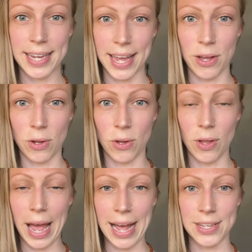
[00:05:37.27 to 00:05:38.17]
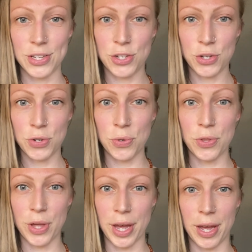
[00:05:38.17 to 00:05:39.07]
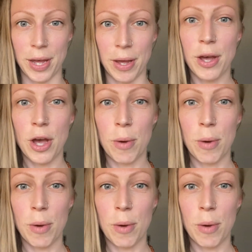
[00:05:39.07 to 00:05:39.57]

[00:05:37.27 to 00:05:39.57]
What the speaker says: tale as to the